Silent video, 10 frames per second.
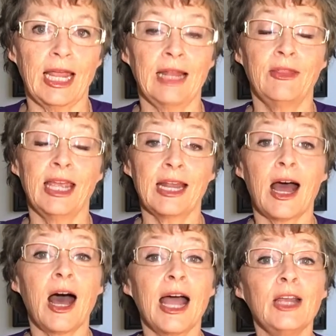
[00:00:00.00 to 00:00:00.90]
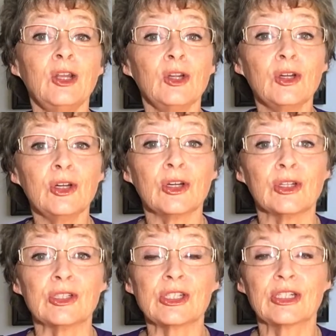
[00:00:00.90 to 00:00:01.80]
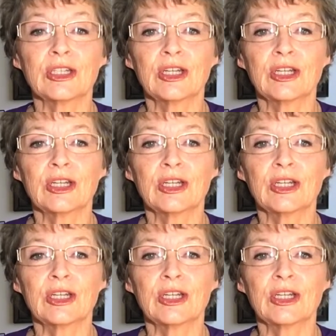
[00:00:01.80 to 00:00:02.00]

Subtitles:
and then I learned